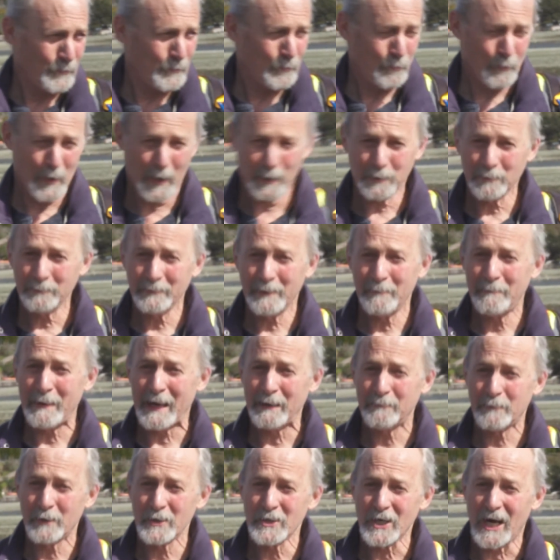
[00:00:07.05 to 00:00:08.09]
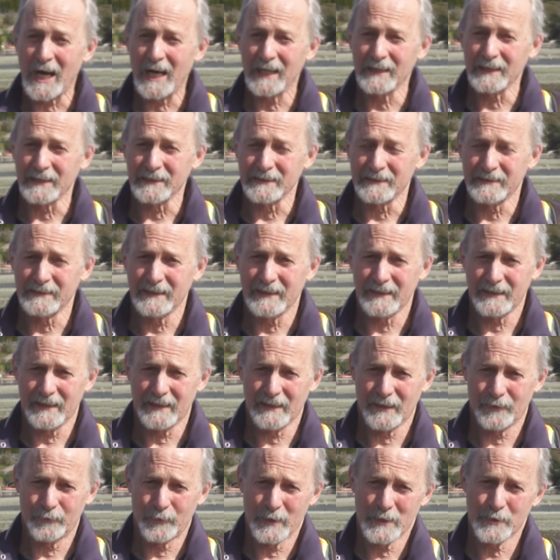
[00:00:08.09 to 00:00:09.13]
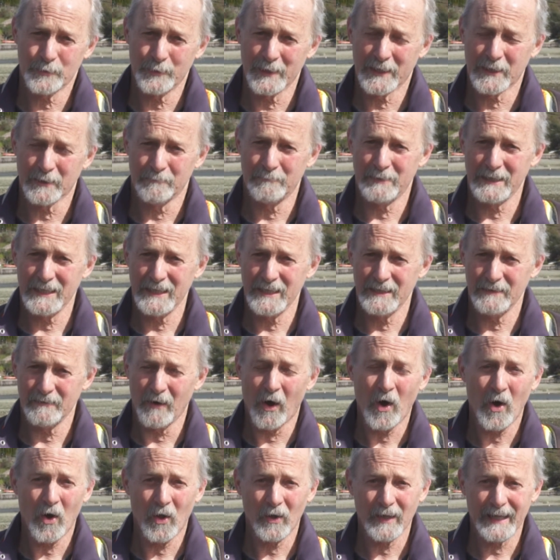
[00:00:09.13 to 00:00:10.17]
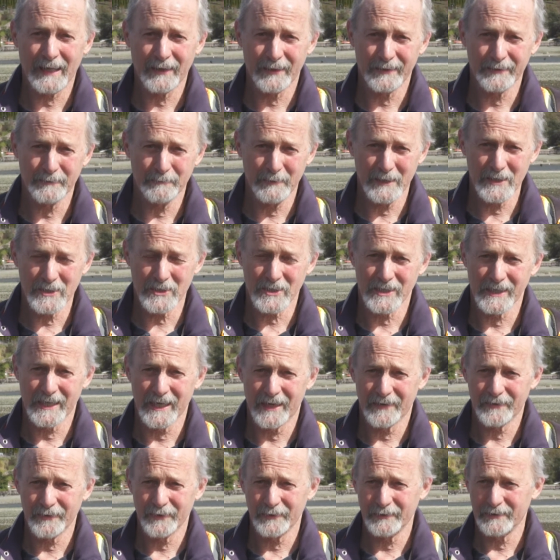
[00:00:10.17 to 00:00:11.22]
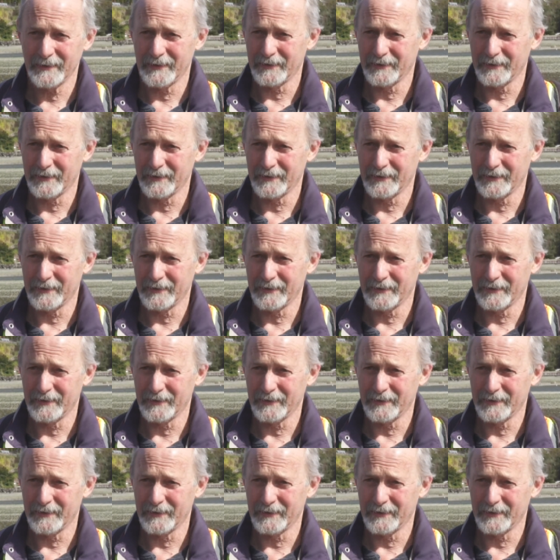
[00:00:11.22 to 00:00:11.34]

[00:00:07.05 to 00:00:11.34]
welcome to Bainbridge Island. Wish we could be all out on the beach together.